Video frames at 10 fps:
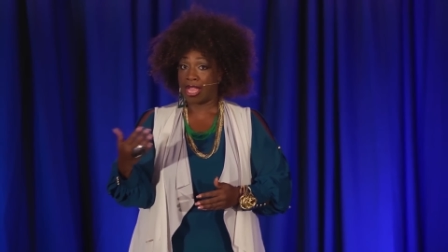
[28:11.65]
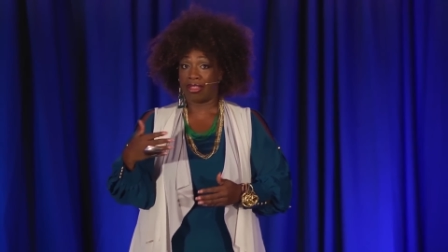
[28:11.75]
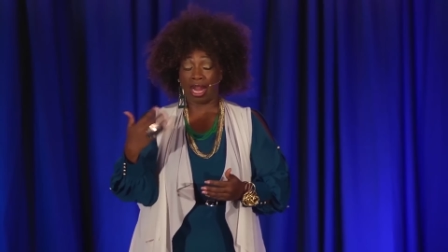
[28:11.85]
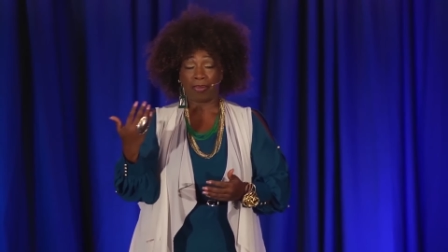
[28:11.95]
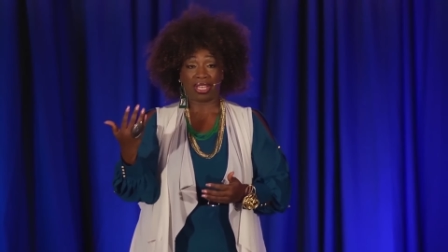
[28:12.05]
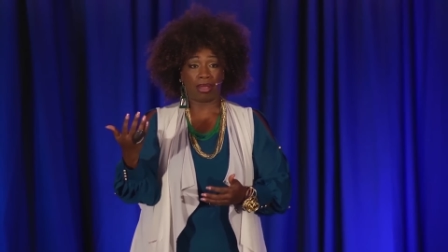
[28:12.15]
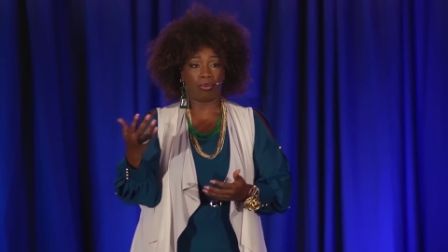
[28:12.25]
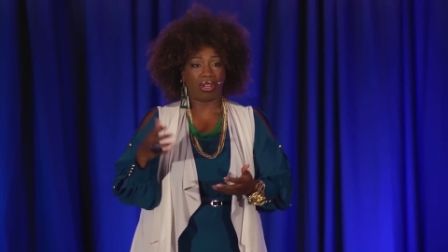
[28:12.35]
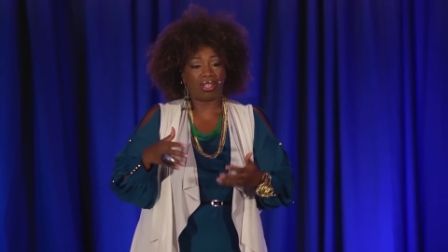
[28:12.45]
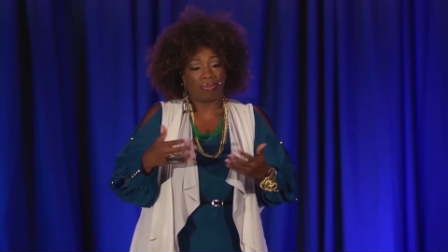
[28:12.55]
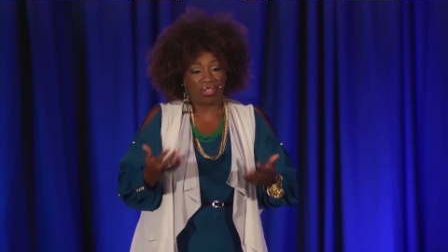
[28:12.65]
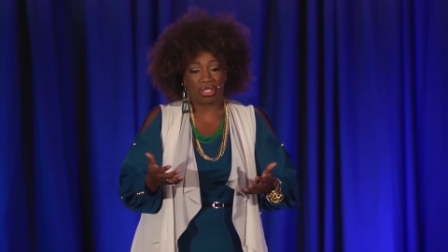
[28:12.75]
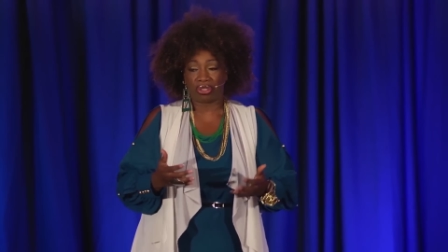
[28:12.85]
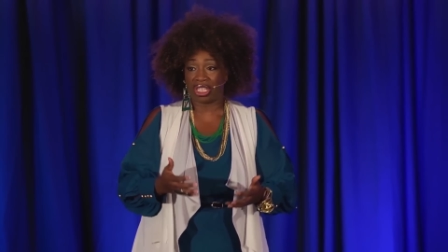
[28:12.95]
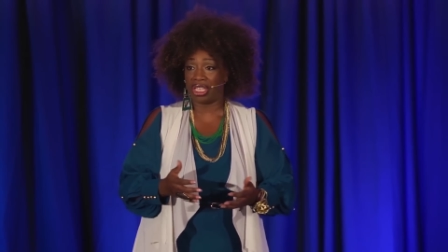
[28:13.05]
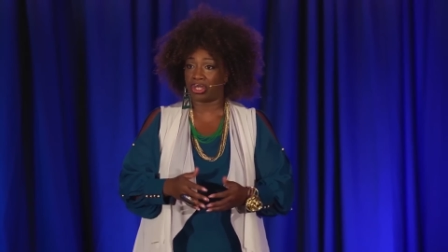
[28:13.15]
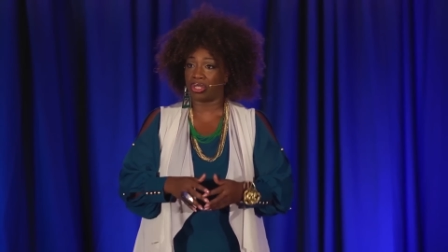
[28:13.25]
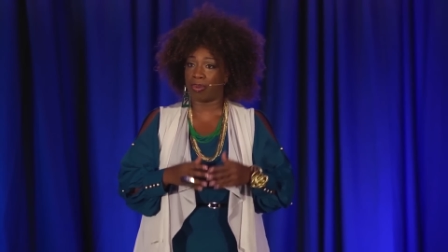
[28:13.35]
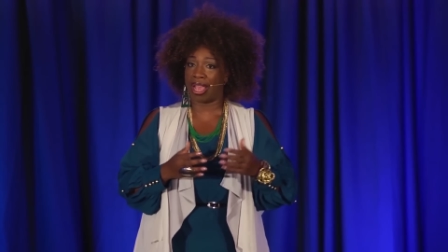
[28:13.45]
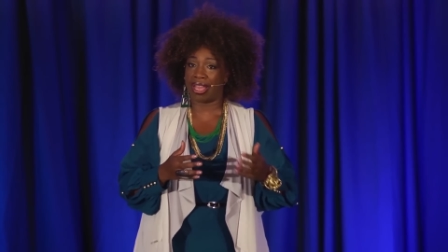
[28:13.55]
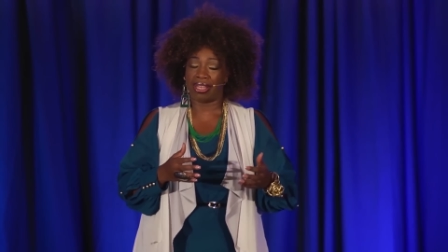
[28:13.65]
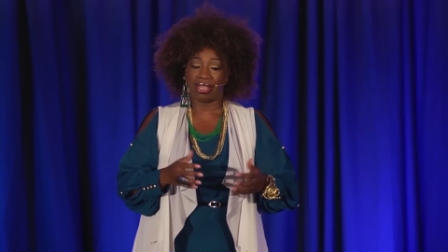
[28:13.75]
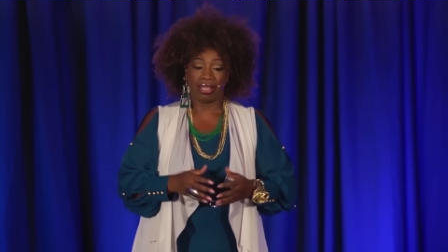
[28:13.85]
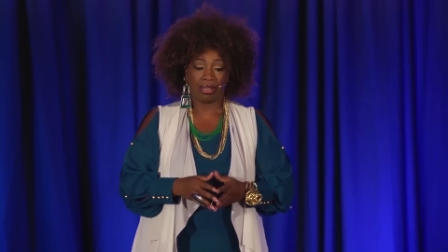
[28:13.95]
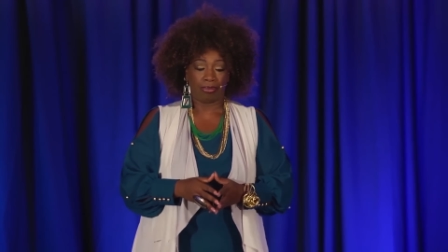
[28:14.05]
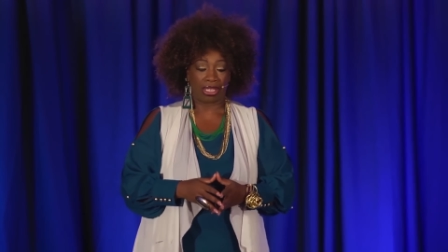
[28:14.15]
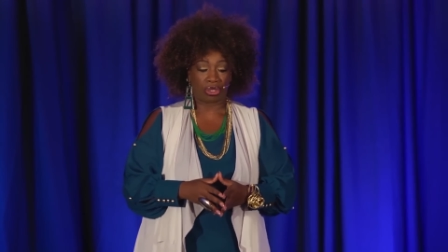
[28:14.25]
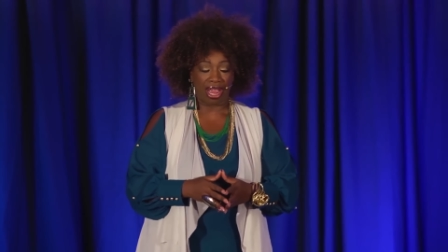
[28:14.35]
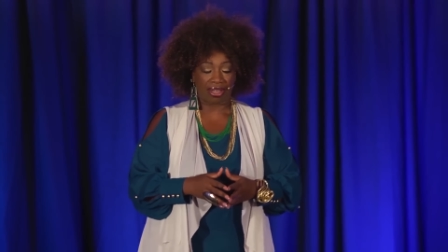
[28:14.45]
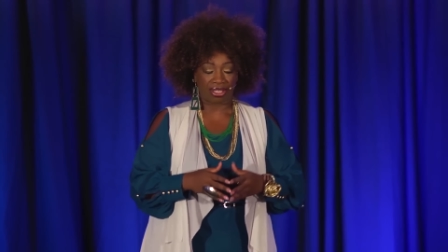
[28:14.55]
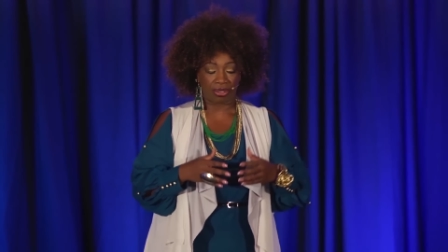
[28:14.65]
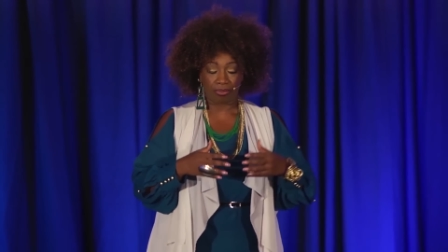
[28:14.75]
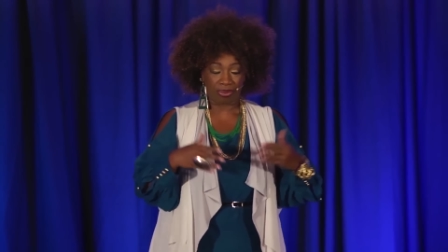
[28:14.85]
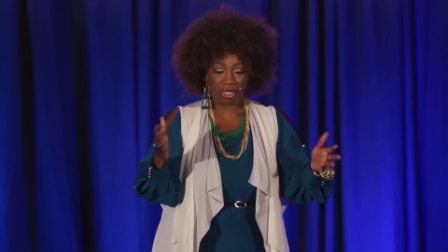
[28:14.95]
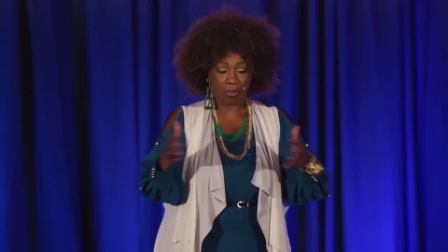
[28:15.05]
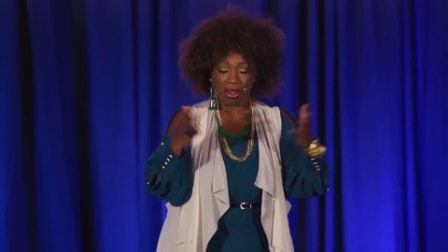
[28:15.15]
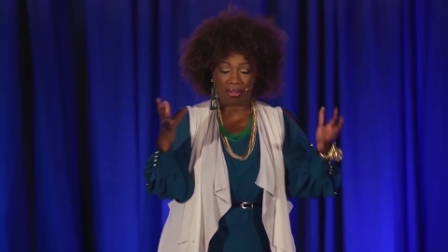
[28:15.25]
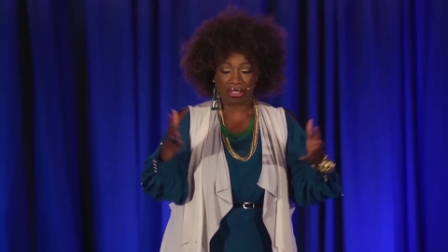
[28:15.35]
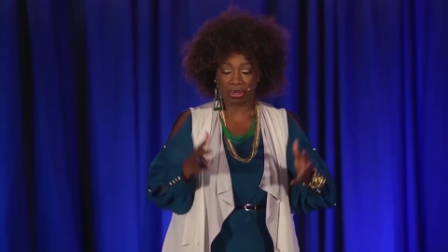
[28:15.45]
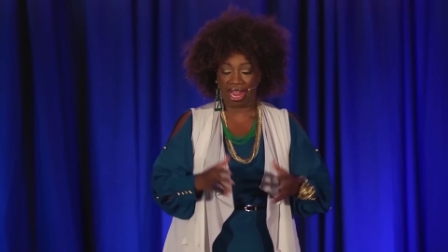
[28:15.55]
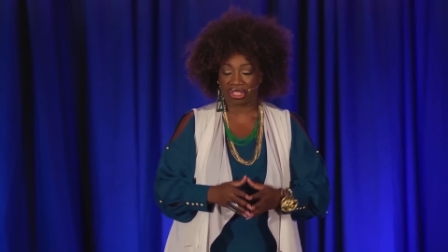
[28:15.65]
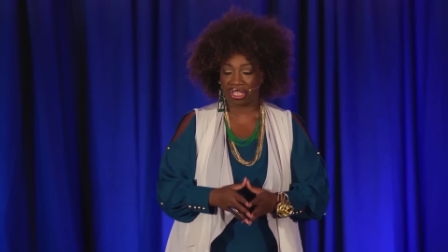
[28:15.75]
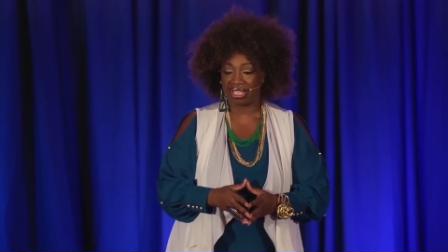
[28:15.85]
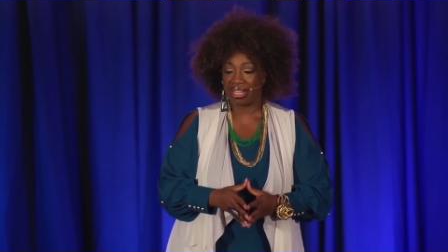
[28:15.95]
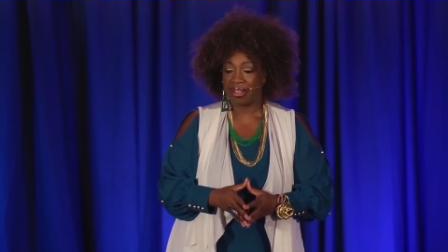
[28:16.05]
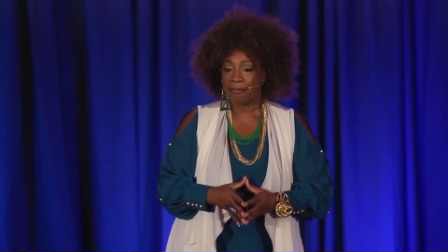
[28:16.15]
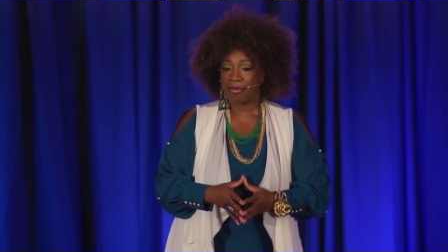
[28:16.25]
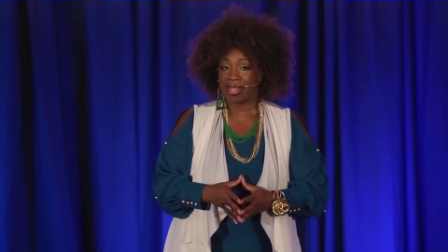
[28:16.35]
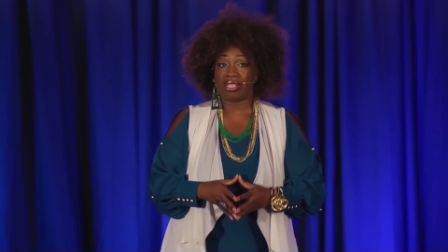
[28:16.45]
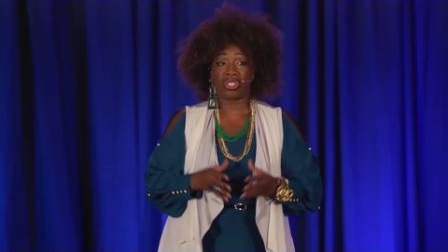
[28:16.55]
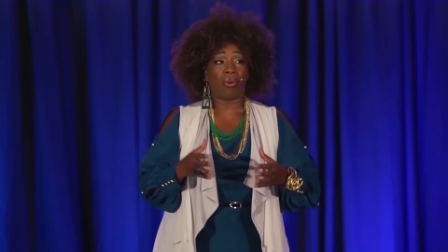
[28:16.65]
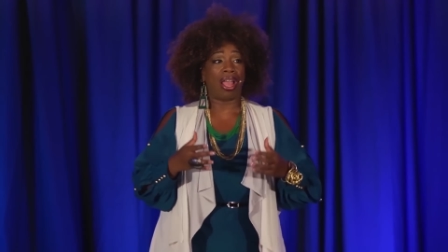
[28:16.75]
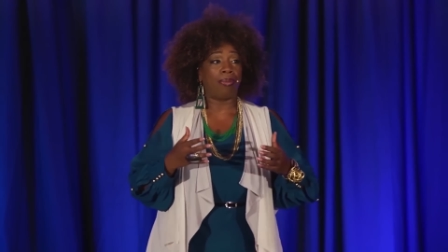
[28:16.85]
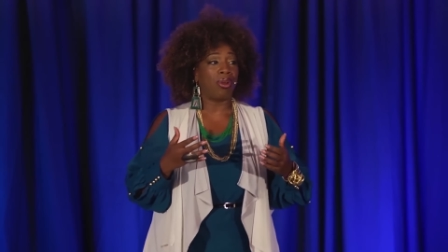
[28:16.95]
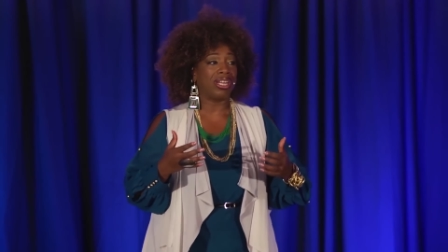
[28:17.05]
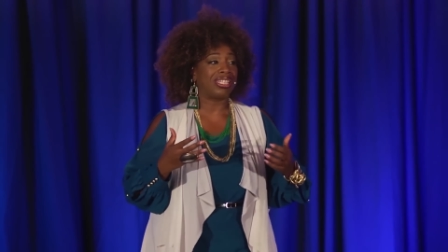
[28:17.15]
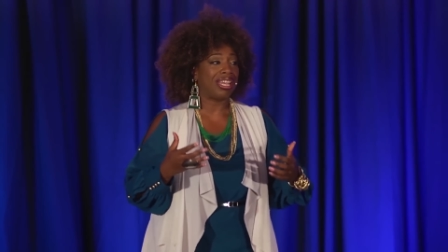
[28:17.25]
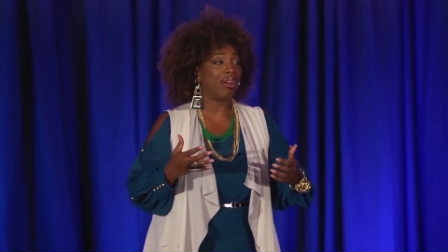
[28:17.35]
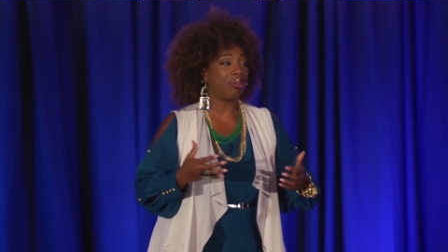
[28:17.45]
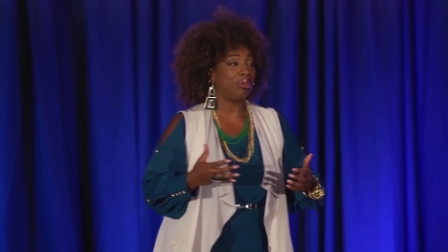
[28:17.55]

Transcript: And then I became one of the featured teachers by, by traction, just by all the traction. And so I want to tell